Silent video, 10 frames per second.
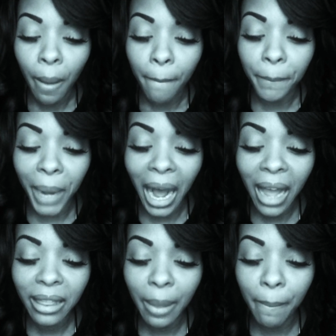
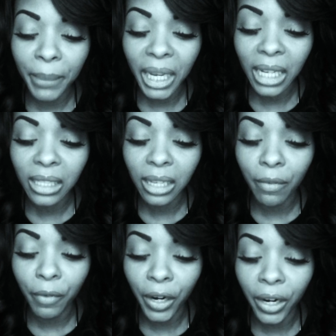by the means
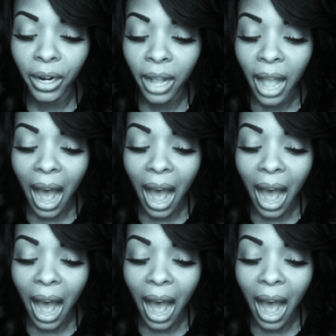of her